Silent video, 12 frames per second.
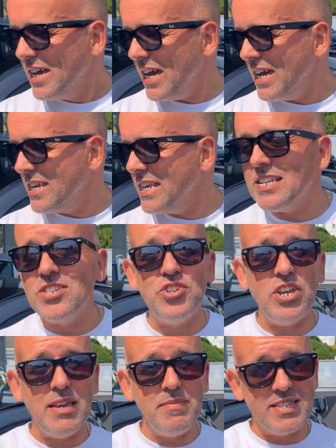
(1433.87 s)
And that's
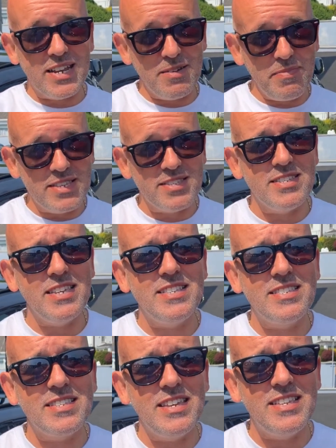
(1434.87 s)
Jamie's little business.
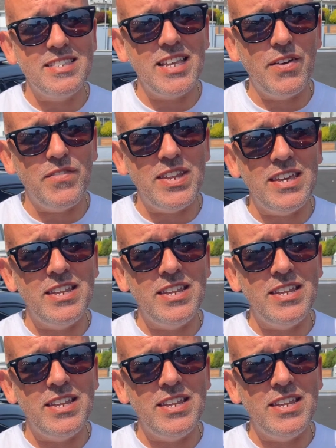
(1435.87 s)
He's 17,